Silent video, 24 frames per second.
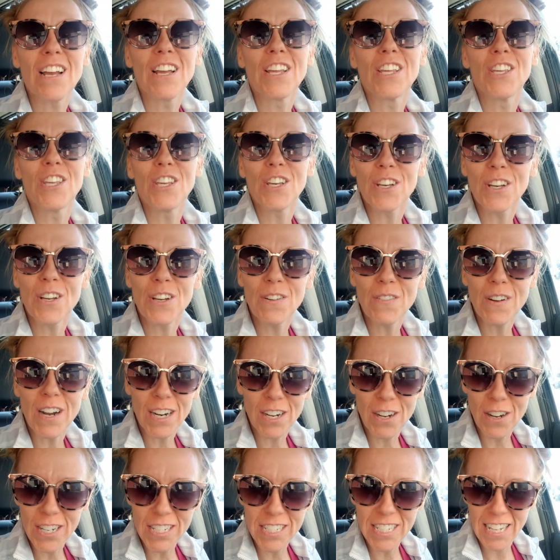You are
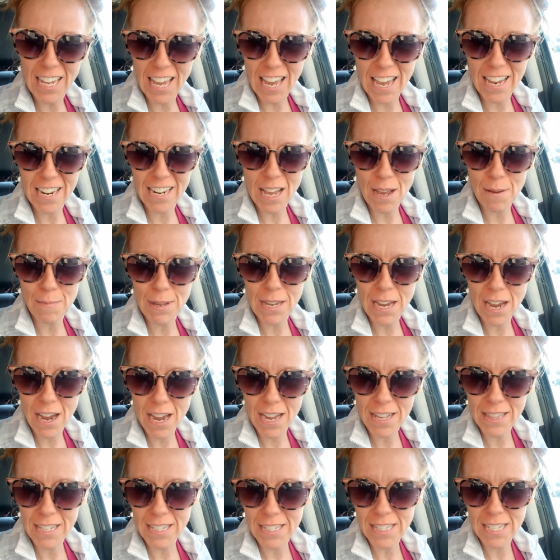going to get a
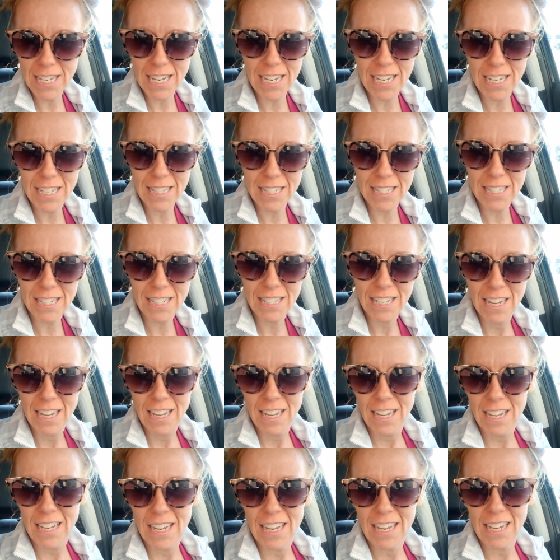behind the scenes
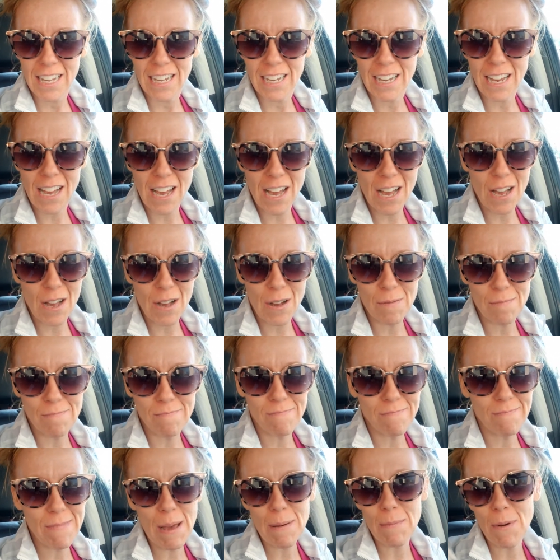
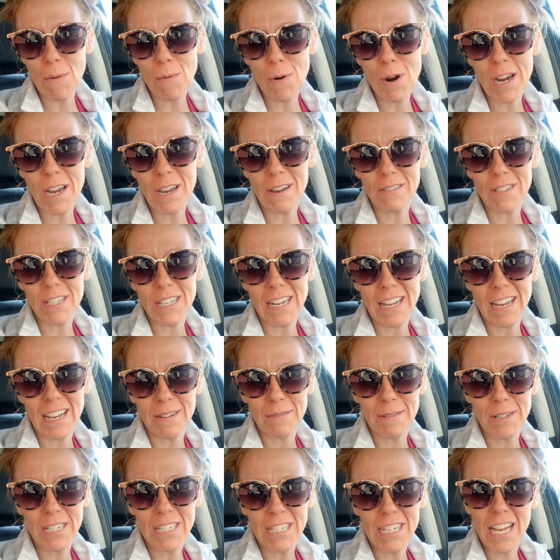um, at my workout today.
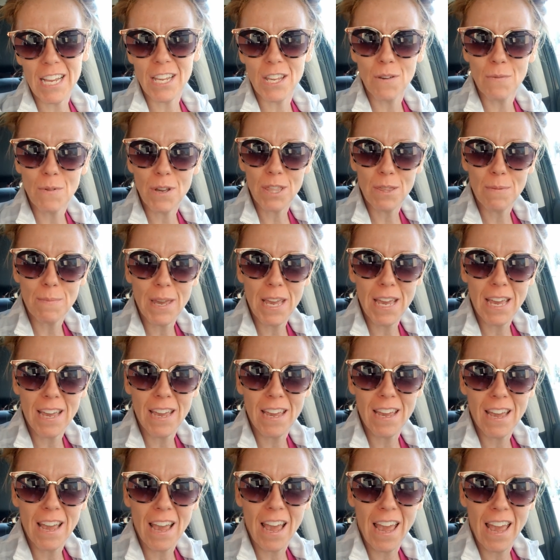I'm going to take you with
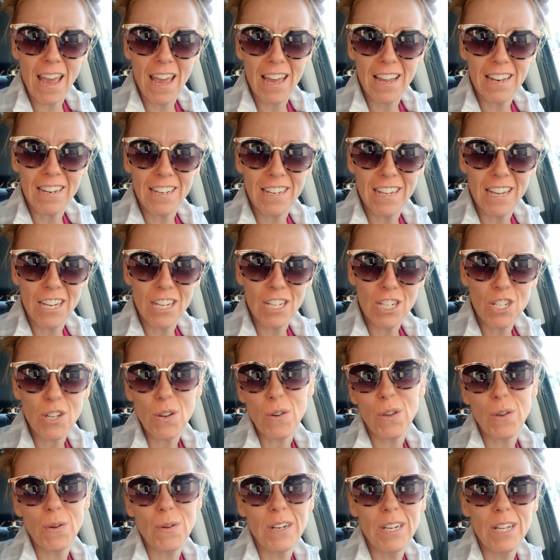me and uh,
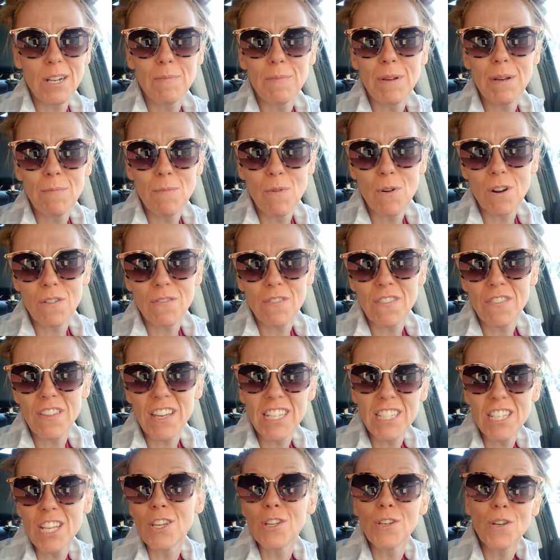show you a little bit more of the
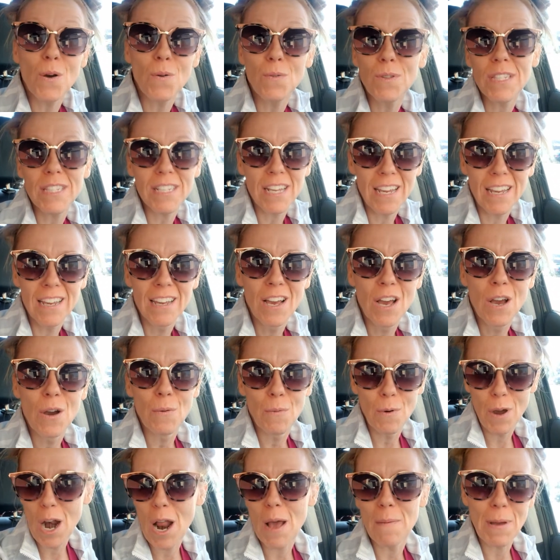things that you don't see
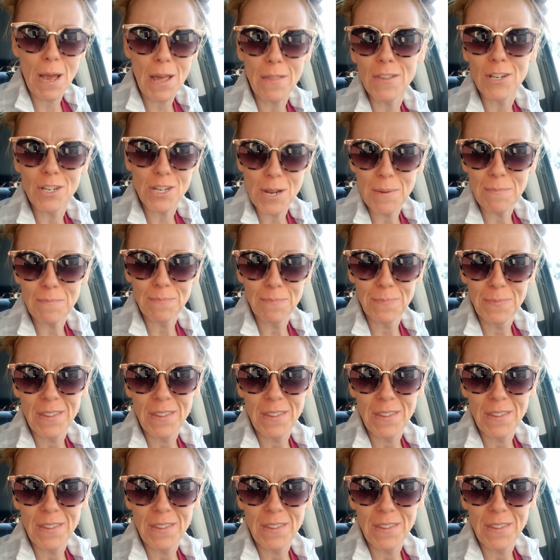when I'm at the gym.